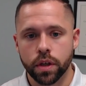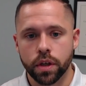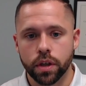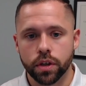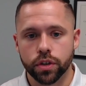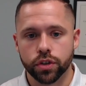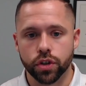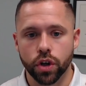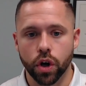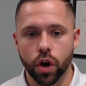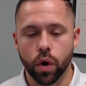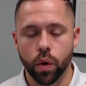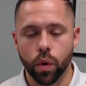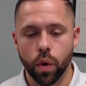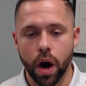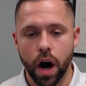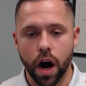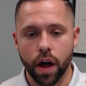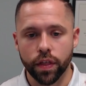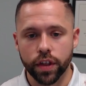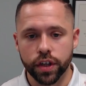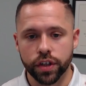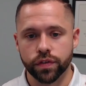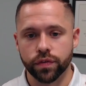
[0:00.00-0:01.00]
So
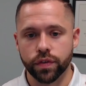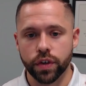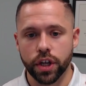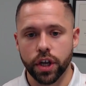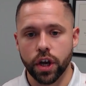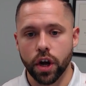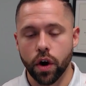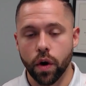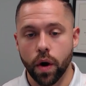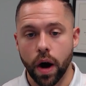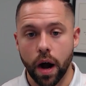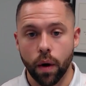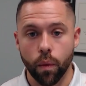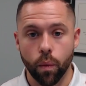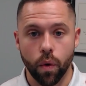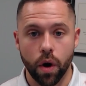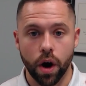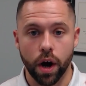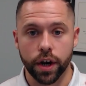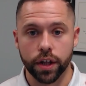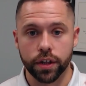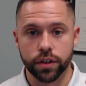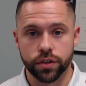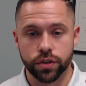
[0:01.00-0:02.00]
on this video, I
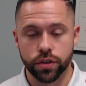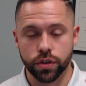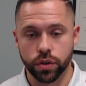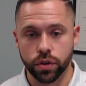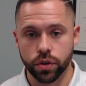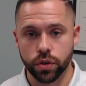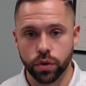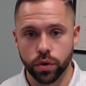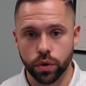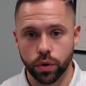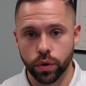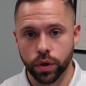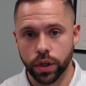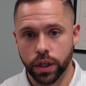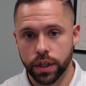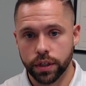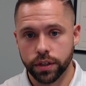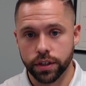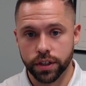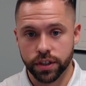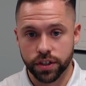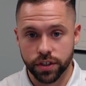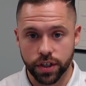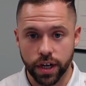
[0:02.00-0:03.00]
wanted to
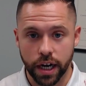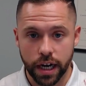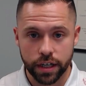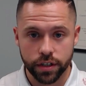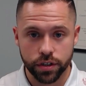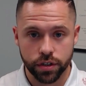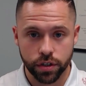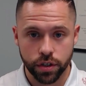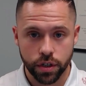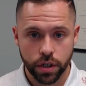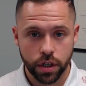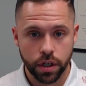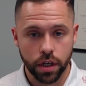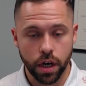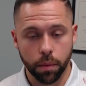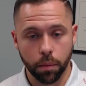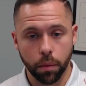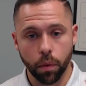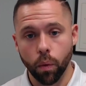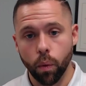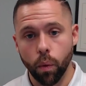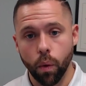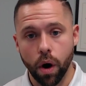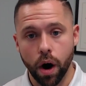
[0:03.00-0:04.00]
discuss
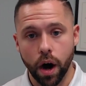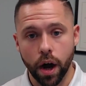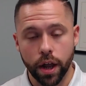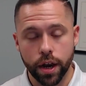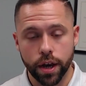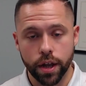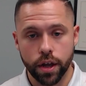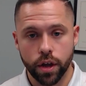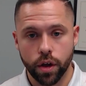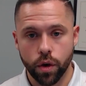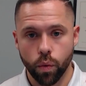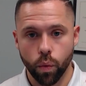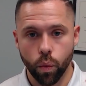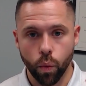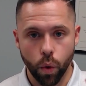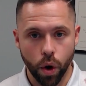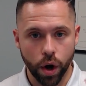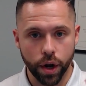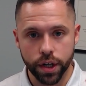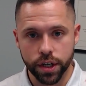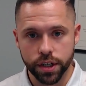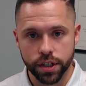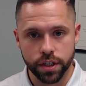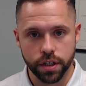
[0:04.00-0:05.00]
number one,
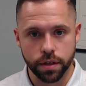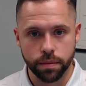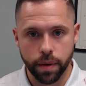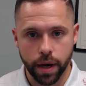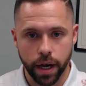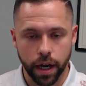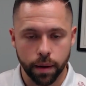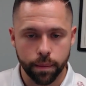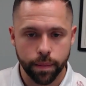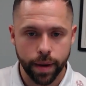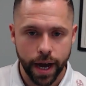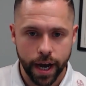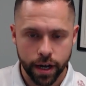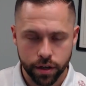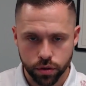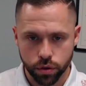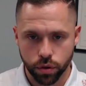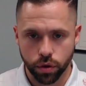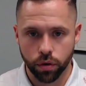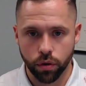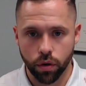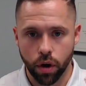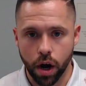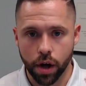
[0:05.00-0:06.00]
what is the mega
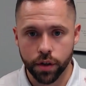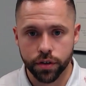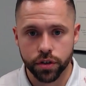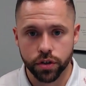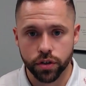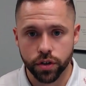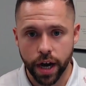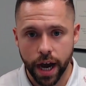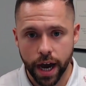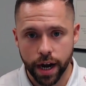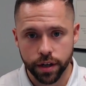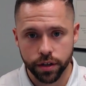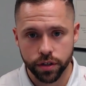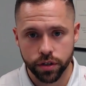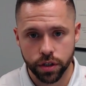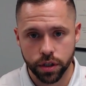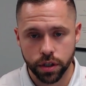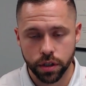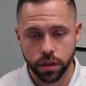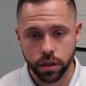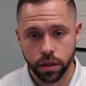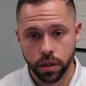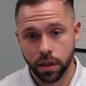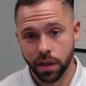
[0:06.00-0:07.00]
backdoor Roth
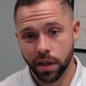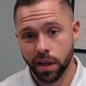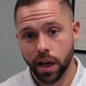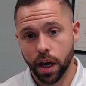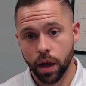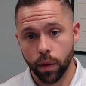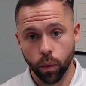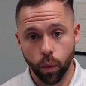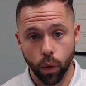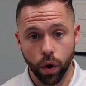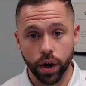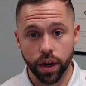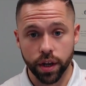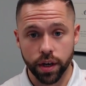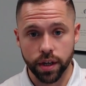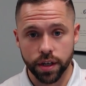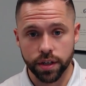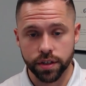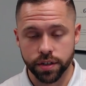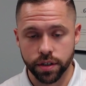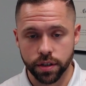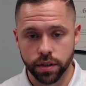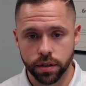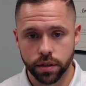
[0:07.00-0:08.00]
strategy and what it
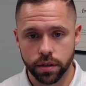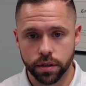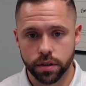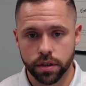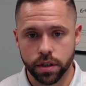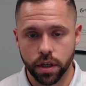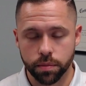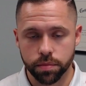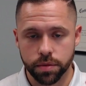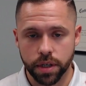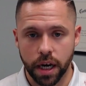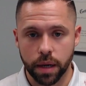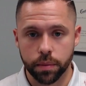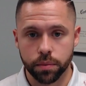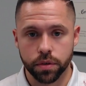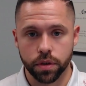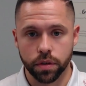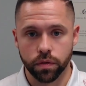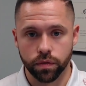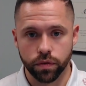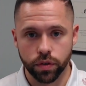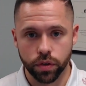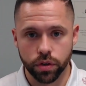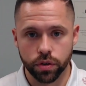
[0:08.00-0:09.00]
isn't, sometimes
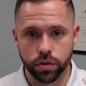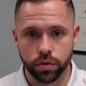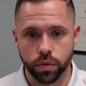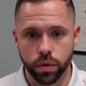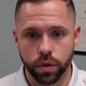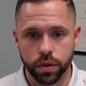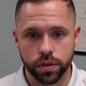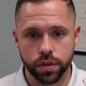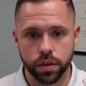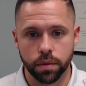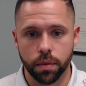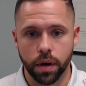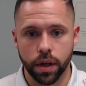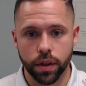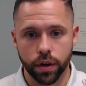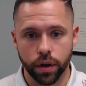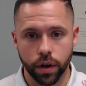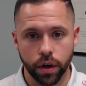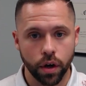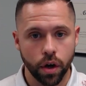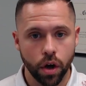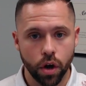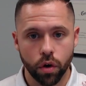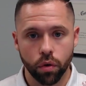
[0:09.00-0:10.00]
confused with some
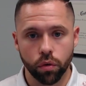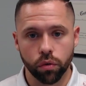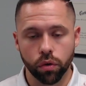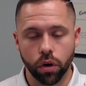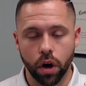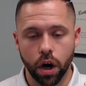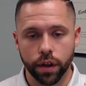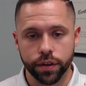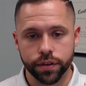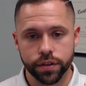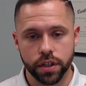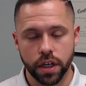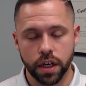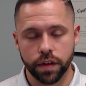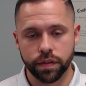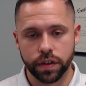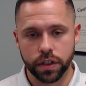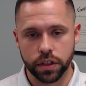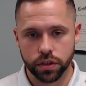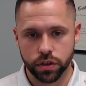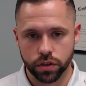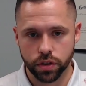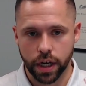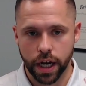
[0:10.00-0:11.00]
other Roth
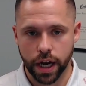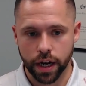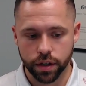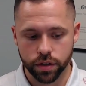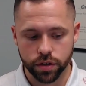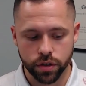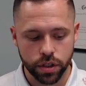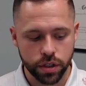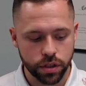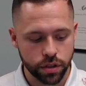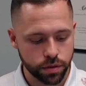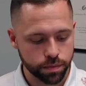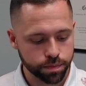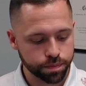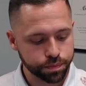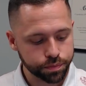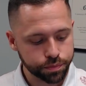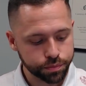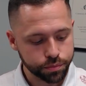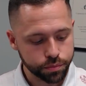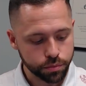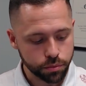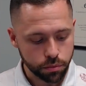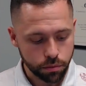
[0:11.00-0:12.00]
savings strategies,
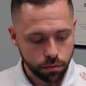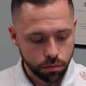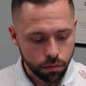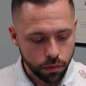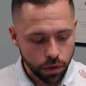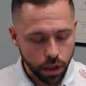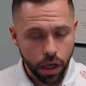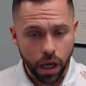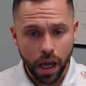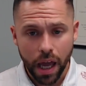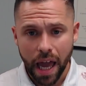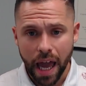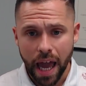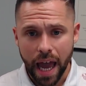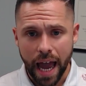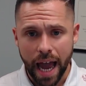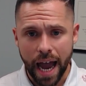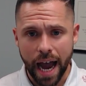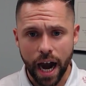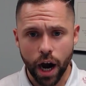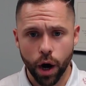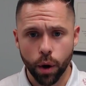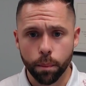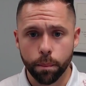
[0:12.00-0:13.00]

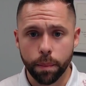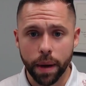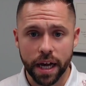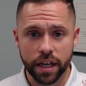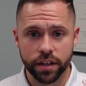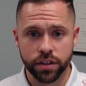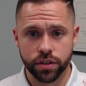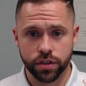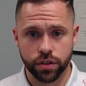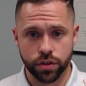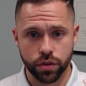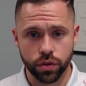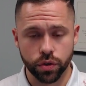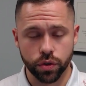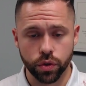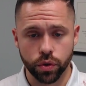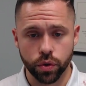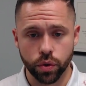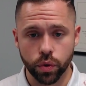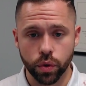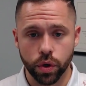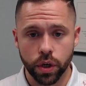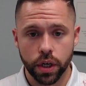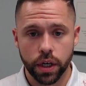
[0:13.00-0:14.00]
how best
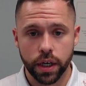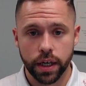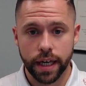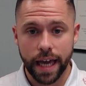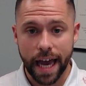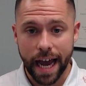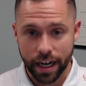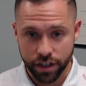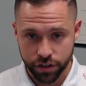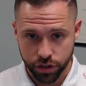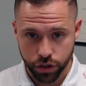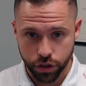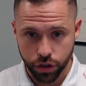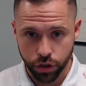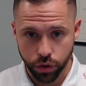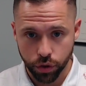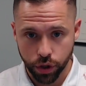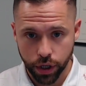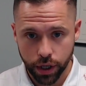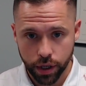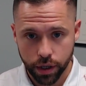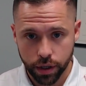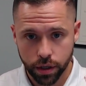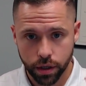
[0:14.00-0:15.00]
to execute
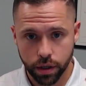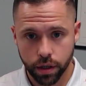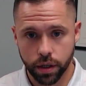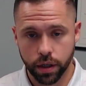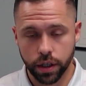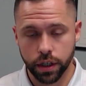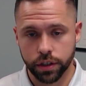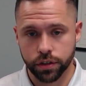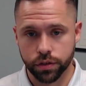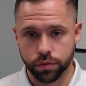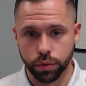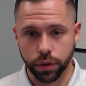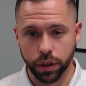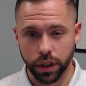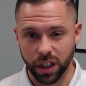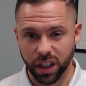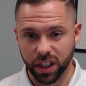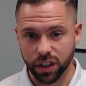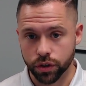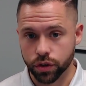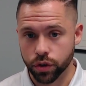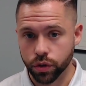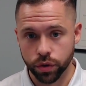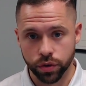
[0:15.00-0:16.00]
it. It's really a
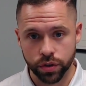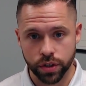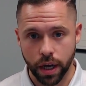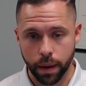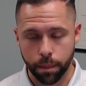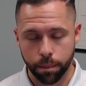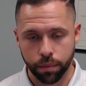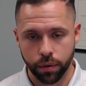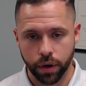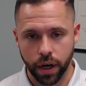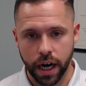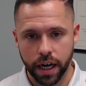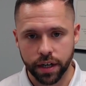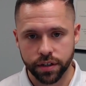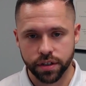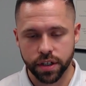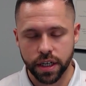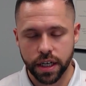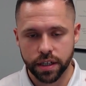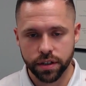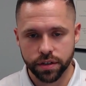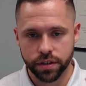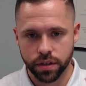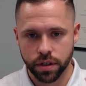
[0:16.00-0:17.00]
two-step
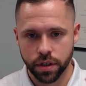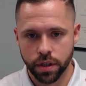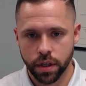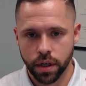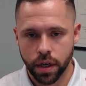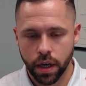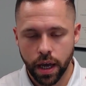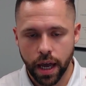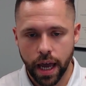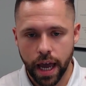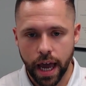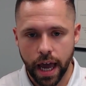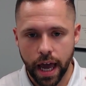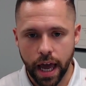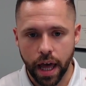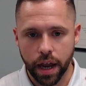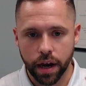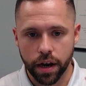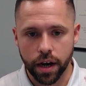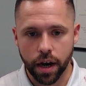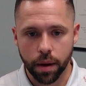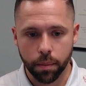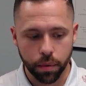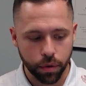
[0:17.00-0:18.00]
process.
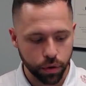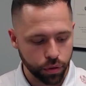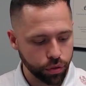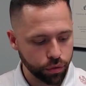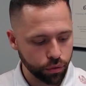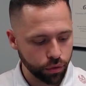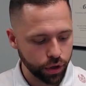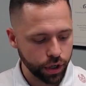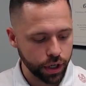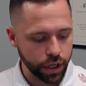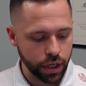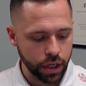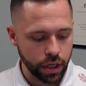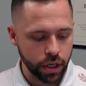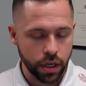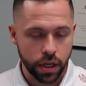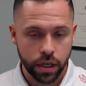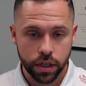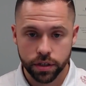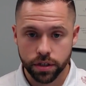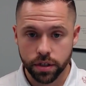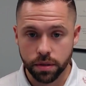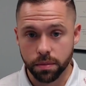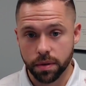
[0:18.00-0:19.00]
And number three,
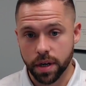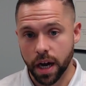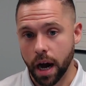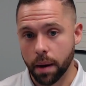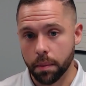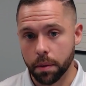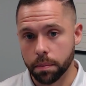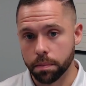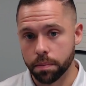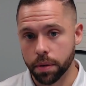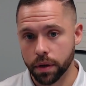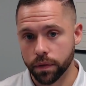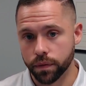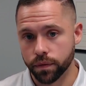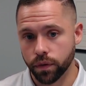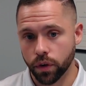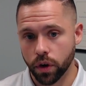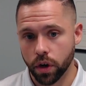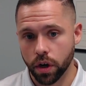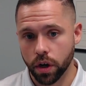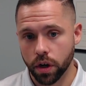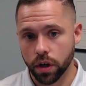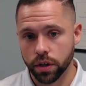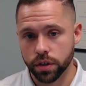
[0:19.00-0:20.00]
some common
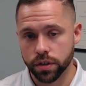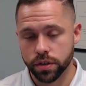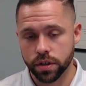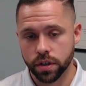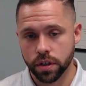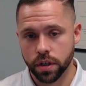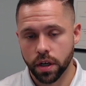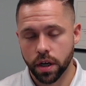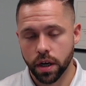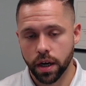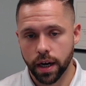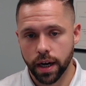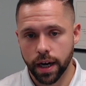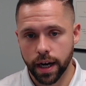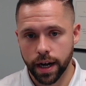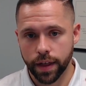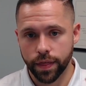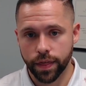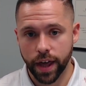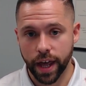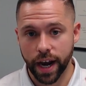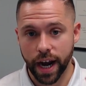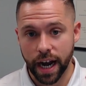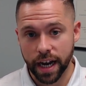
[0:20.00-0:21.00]
pitfalls
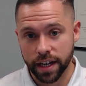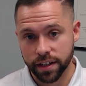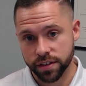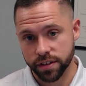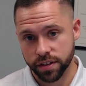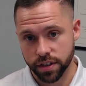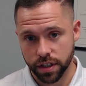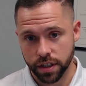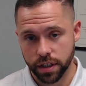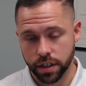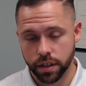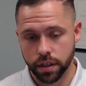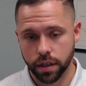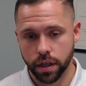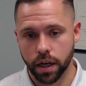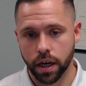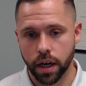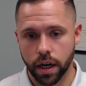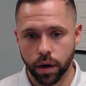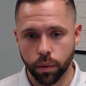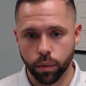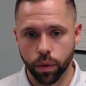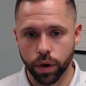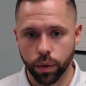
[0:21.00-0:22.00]
that I see
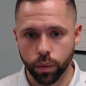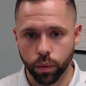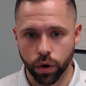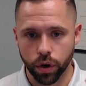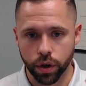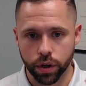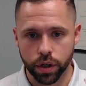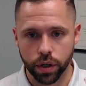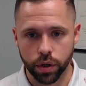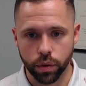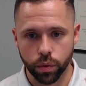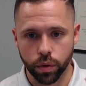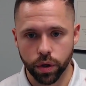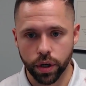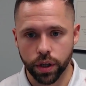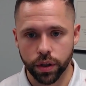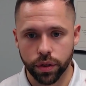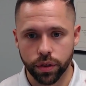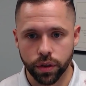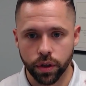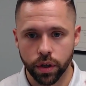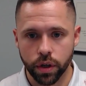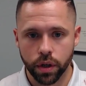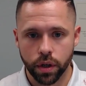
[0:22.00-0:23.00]
when working
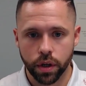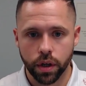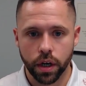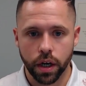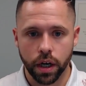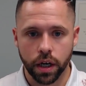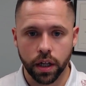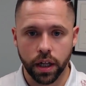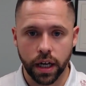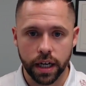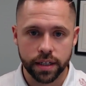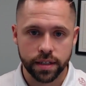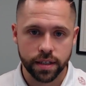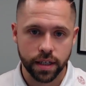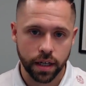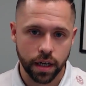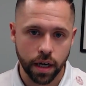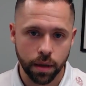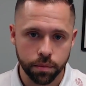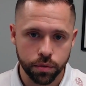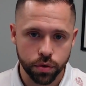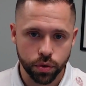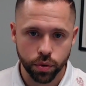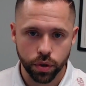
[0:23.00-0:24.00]
with clients that
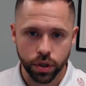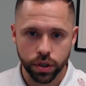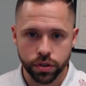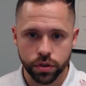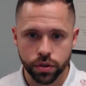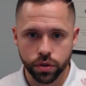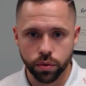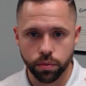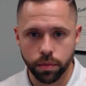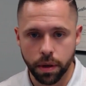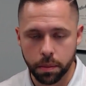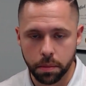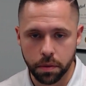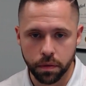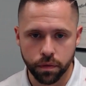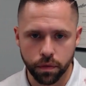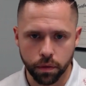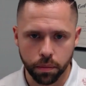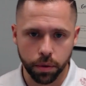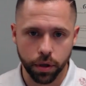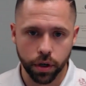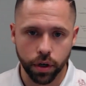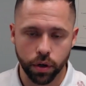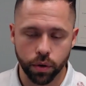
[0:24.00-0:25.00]
come to us who may be
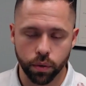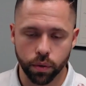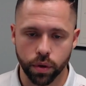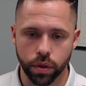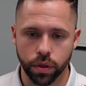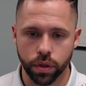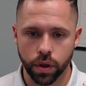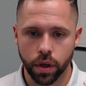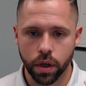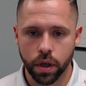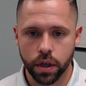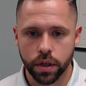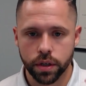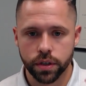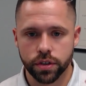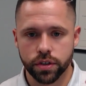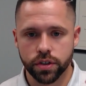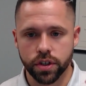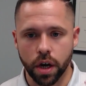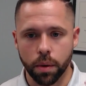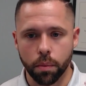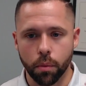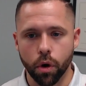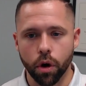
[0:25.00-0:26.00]
familiar with
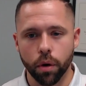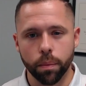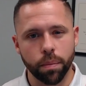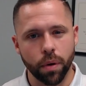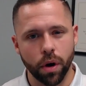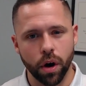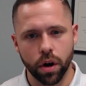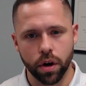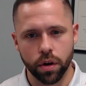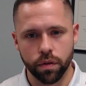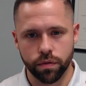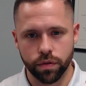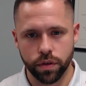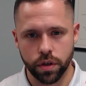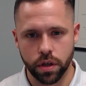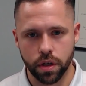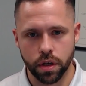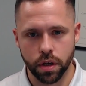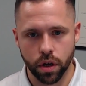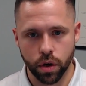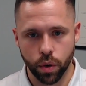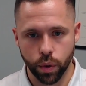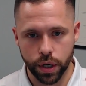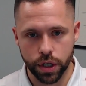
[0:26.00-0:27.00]
some or part of the
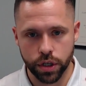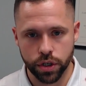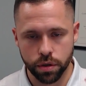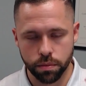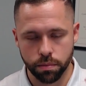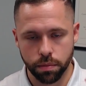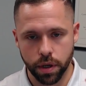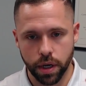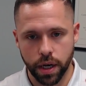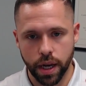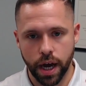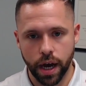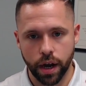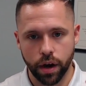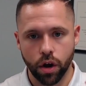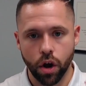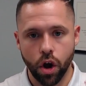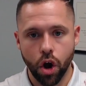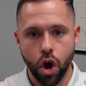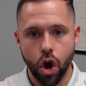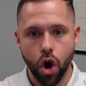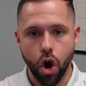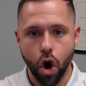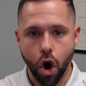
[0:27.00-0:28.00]
equation, but not
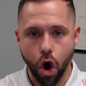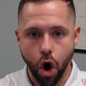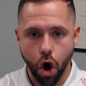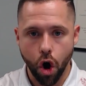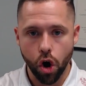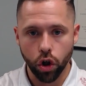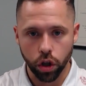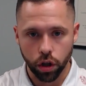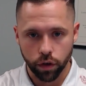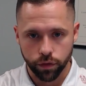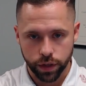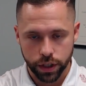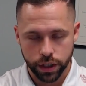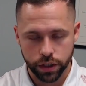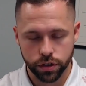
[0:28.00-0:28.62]
all of it.